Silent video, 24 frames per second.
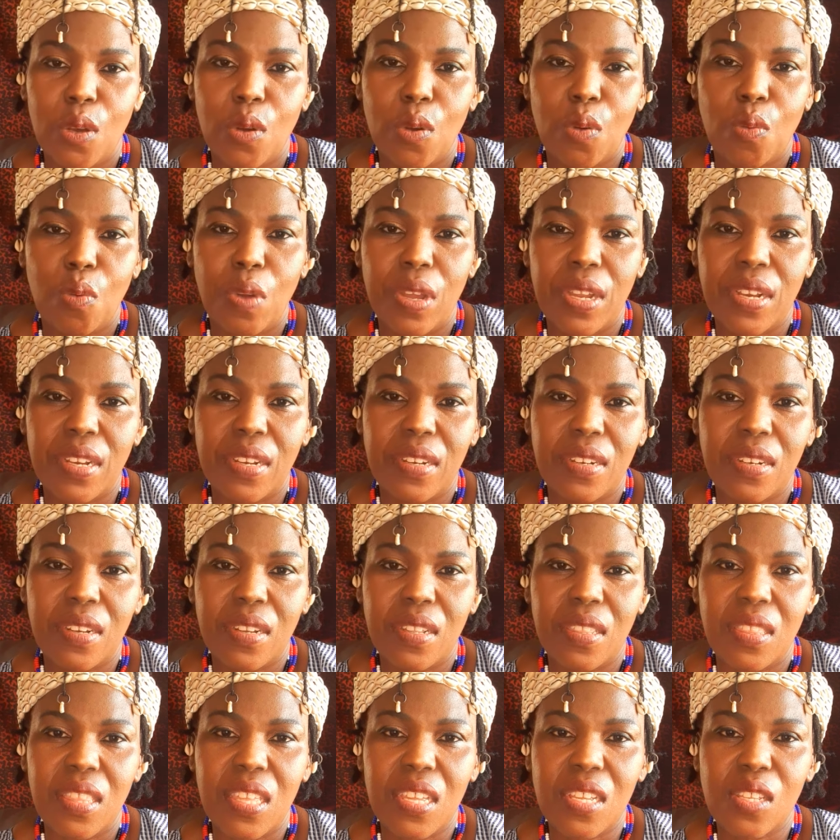when
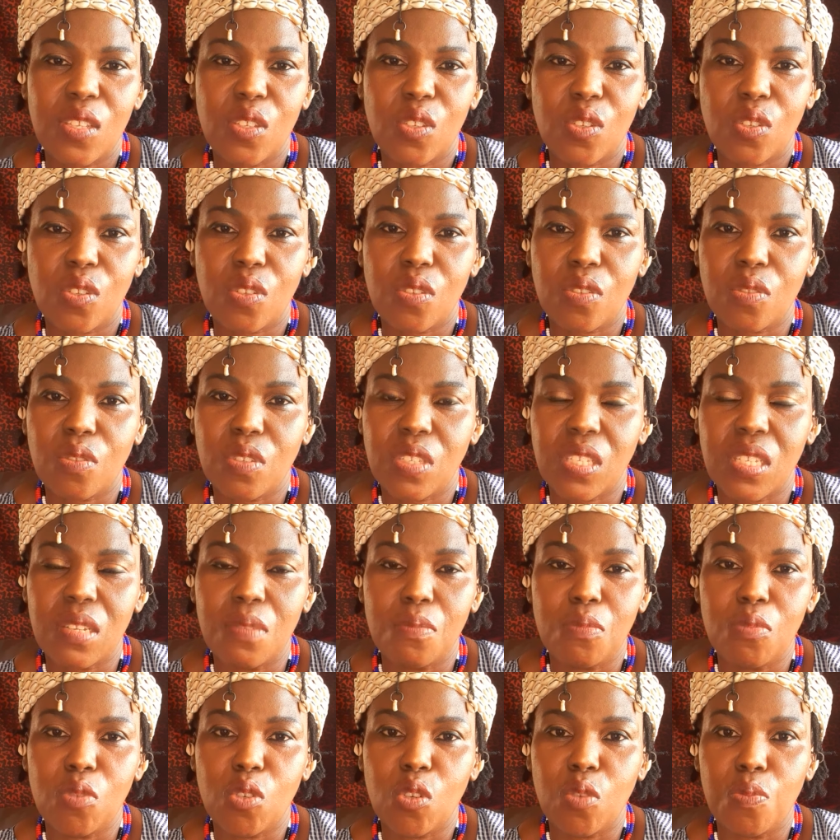things
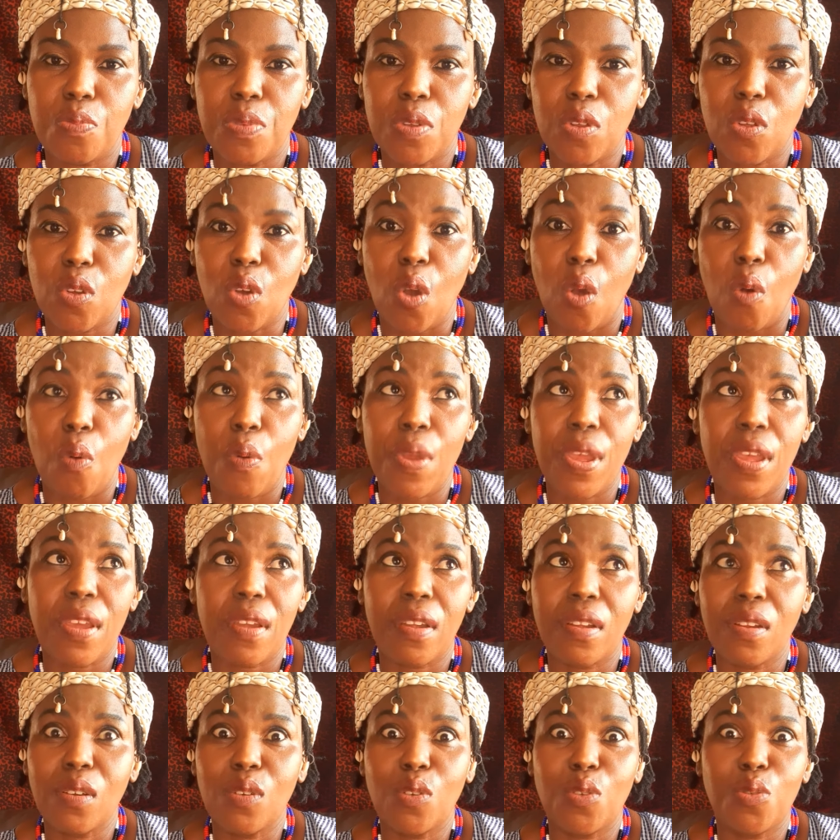seem to be
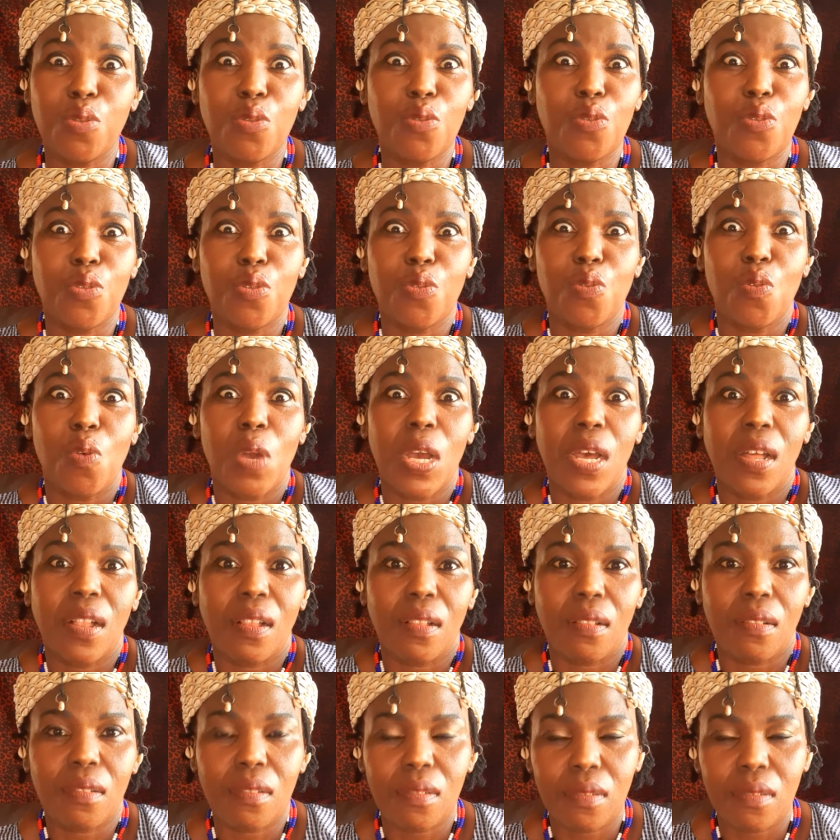going too well.